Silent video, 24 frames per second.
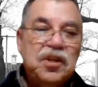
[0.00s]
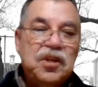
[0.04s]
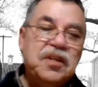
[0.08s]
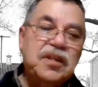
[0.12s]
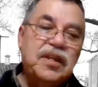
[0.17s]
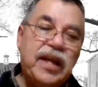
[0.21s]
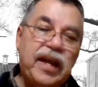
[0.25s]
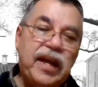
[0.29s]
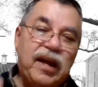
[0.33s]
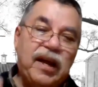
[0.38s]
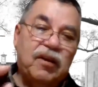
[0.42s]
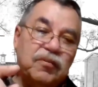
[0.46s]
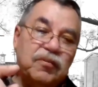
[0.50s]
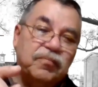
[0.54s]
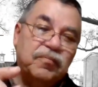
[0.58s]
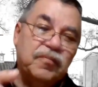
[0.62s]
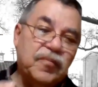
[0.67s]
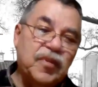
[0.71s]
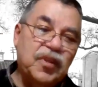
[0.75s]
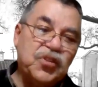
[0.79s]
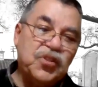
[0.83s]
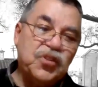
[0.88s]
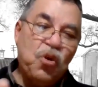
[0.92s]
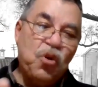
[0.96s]
Now,
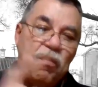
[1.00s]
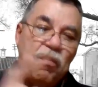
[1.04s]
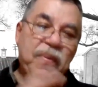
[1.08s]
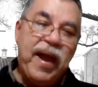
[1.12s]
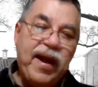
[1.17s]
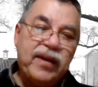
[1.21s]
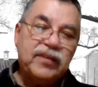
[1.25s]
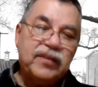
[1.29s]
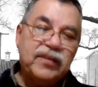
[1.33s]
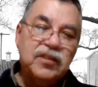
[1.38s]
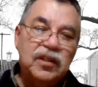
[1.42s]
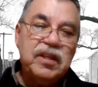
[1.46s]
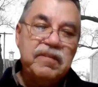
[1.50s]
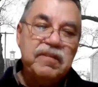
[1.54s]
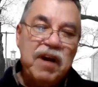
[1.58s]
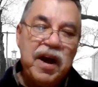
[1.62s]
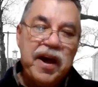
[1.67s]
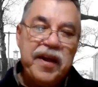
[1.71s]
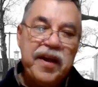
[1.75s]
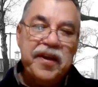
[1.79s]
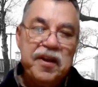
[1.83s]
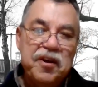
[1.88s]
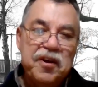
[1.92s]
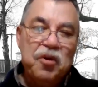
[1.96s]
let's go back to
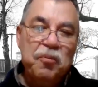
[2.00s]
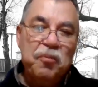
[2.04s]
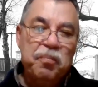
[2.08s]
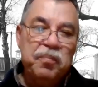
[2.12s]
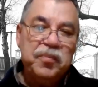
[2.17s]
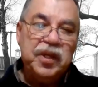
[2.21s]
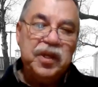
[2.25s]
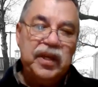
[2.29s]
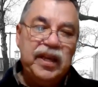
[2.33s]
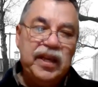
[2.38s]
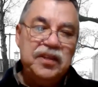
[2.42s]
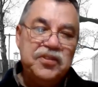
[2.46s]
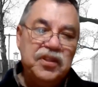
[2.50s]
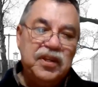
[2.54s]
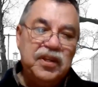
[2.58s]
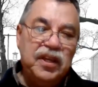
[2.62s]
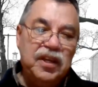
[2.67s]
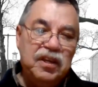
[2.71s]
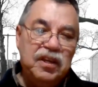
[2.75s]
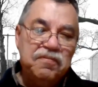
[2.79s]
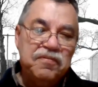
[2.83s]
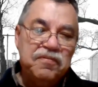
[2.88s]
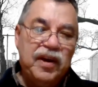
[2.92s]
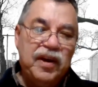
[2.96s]
Levi Elm in
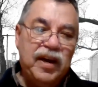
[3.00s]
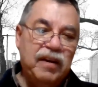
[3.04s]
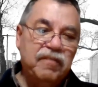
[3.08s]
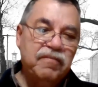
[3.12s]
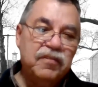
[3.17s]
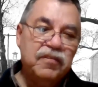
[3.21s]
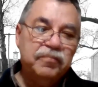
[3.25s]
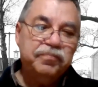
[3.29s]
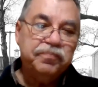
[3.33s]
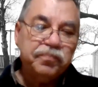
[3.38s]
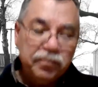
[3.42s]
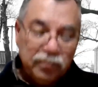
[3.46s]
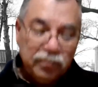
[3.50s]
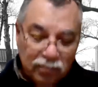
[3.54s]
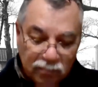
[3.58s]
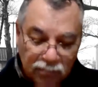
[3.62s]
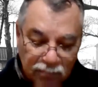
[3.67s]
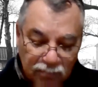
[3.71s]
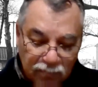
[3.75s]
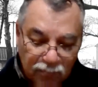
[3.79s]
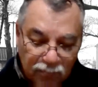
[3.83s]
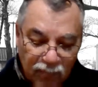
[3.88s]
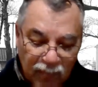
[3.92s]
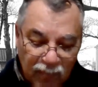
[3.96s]
1885.
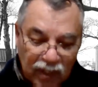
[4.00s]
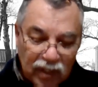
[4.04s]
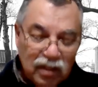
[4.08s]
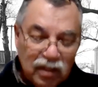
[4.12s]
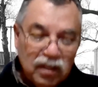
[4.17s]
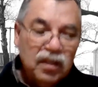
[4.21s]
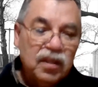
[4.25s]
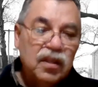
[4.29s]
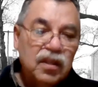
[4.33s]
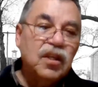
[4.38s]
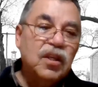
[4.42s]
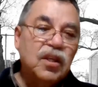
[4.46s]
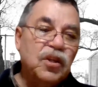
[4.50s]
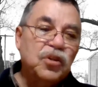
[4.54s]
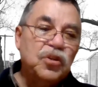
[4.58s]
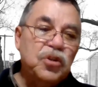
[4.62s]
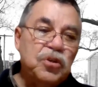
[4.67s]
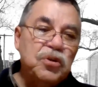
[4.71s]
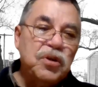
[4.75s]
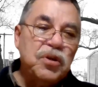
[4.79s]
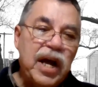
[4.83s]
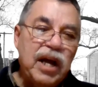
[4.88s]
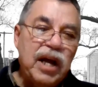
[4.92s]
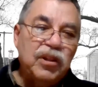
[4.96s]

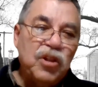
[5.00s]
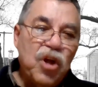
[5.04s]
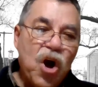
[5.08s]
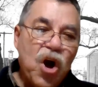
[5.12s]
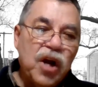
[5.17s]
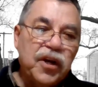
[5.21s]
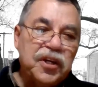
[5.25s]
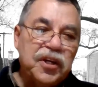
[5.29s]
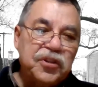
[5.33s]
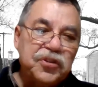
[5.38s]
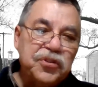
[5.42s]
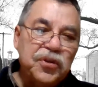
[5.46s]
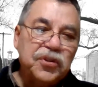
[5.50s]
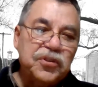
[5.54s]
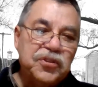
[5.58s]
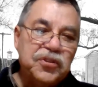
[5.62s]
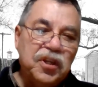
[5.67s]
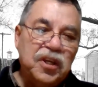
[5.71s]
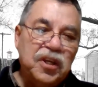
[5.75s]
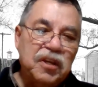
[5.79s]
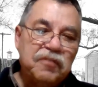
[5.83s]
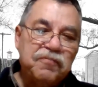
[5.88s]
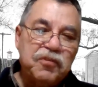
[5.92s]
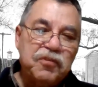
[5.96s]
You know how long it took
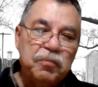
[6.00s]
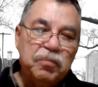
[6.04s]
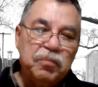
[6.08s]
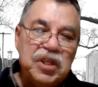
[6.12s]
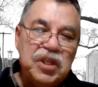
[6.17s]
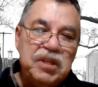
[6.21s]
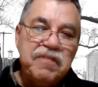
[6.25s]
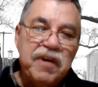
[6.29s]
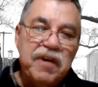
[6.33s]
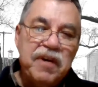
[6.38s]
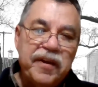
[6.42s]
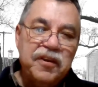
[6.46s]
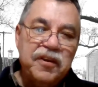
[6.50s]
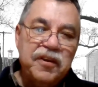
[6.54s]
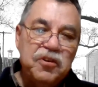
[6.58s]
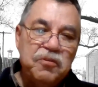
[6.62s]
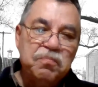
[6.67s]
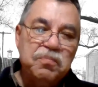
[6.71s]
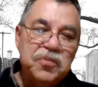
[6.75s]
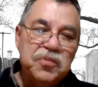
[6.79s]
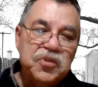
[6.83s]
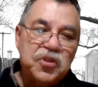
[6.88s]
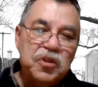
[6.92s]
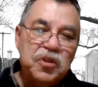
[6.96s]
to get from Levi
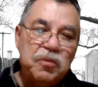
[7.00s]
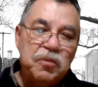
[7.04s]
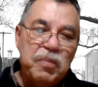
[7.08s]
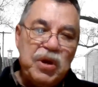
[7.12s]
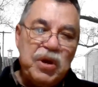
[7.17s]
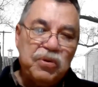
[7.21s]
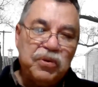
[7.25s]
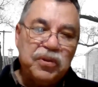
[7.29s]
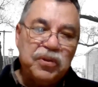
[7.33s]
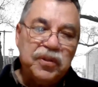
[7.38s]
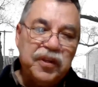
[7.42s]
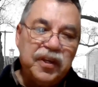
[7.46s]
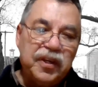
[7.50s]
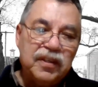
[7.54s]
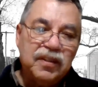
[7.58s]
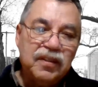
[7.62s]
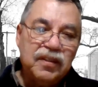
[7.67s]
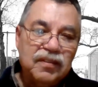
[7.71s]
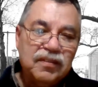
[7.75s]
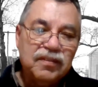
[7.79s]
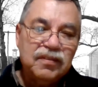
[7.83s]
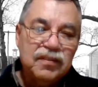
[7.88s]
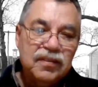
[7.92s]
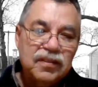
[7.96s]
Elm to the Mayo Clinic?
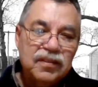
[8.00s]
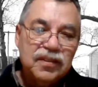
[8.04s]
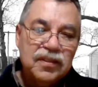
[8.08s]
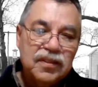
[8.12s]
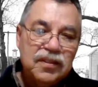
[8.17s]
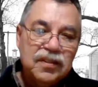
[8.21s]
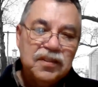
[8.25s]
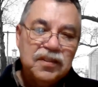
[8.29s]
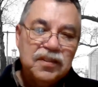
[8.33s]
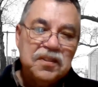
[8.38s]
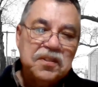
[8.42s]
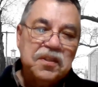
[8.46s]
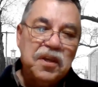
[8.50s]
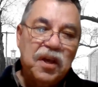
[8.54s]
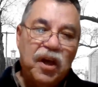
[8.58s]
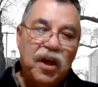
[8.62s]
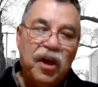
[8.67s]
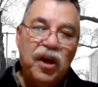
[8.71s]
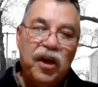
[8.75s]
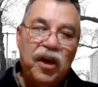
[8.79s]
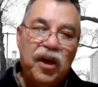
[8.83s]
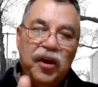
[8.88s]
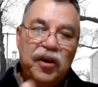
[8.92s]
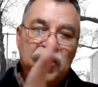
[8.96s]

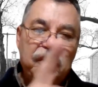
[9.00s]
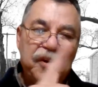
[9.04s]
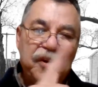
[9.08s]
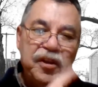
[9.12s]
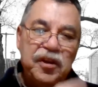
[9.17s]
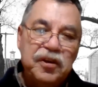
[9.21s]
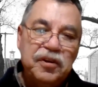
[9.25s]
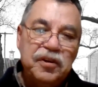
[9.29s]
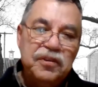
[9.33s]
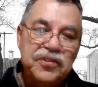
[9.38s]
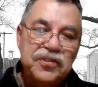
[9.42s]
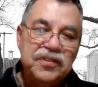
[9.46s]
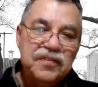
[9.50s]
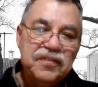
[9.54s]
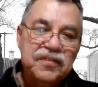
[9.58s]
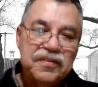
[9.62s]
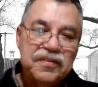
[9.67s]
100 years.